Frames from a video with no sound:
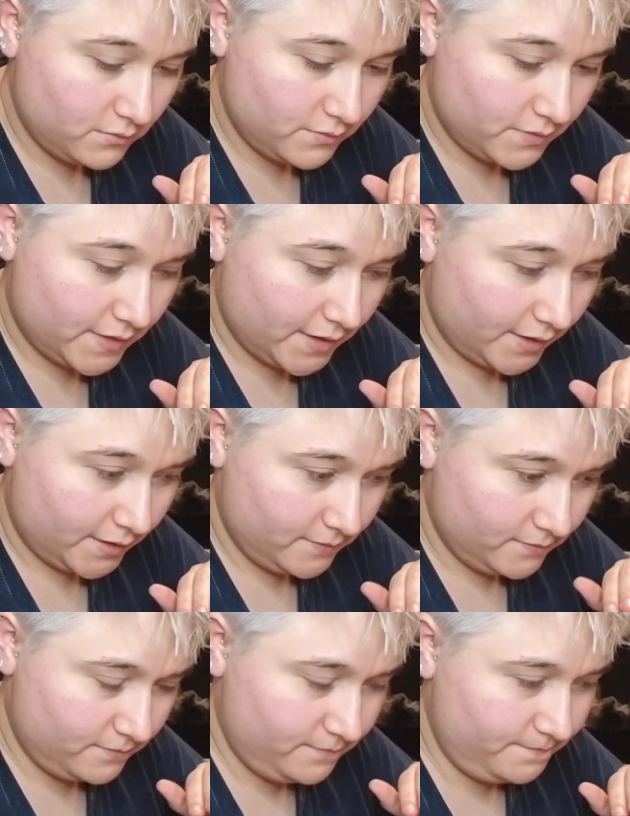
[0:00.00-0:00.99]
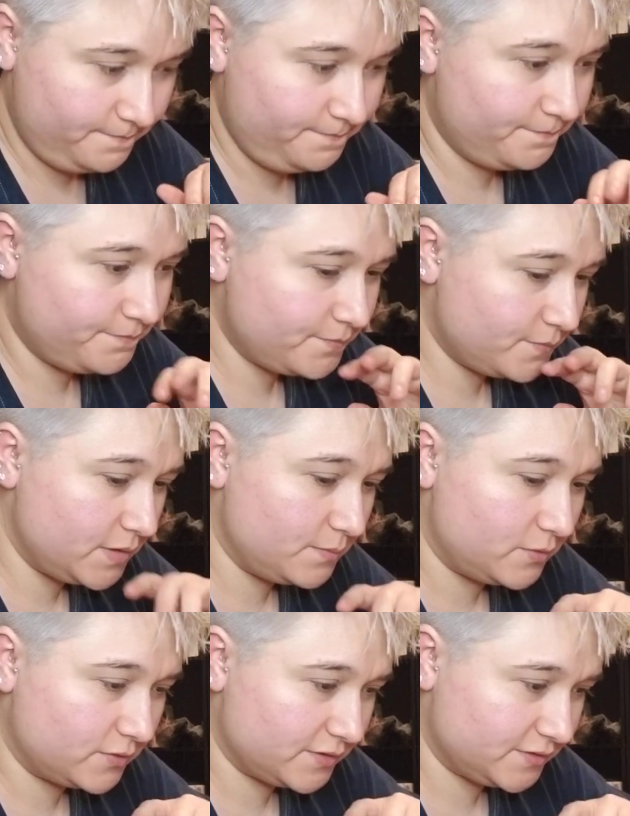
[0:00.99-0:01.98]
that
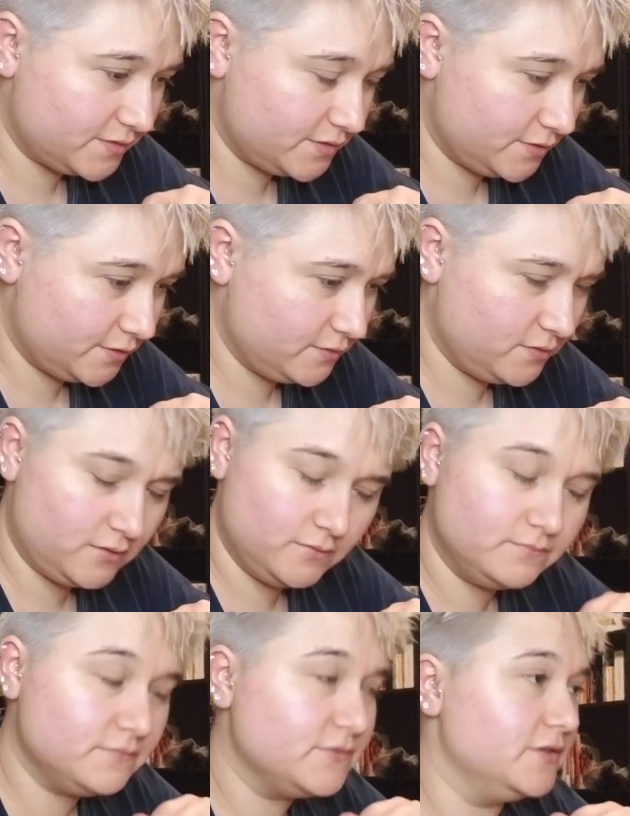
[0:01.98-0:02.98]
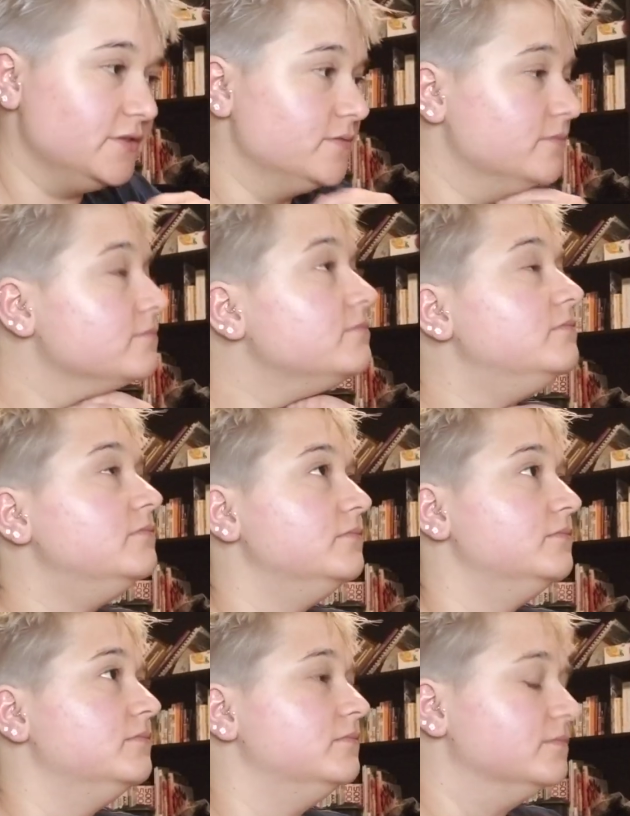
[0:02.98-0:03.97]
people consider, oh geez,
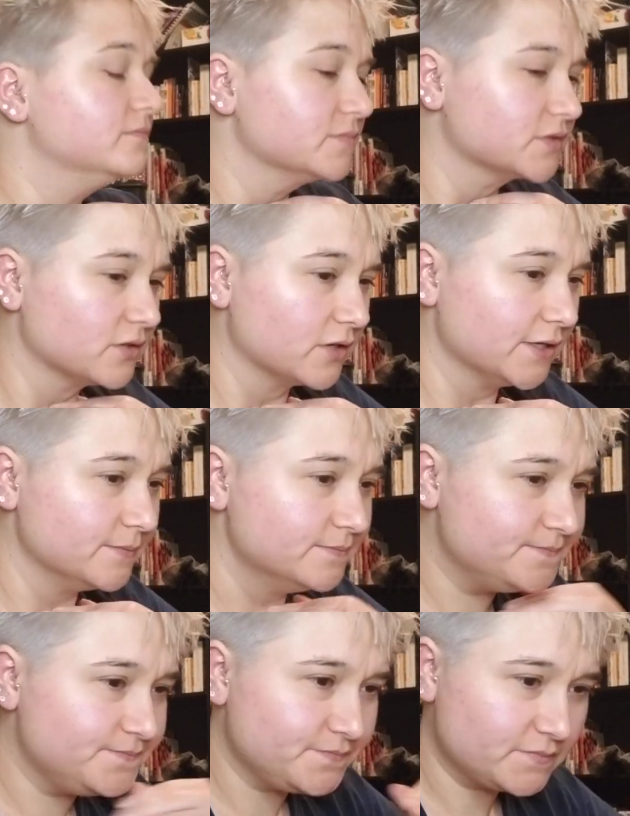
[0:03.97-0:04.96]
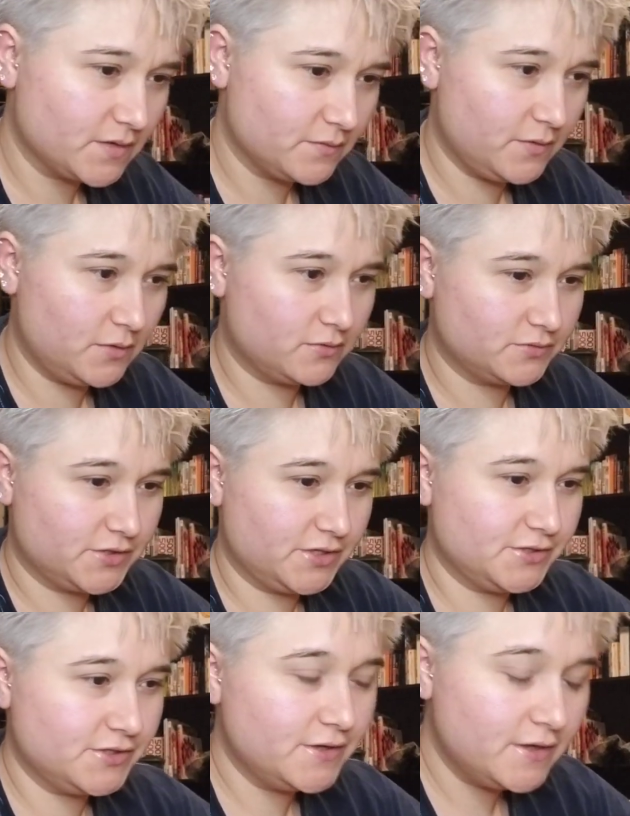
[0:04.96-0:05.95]
sorry, the vocal change,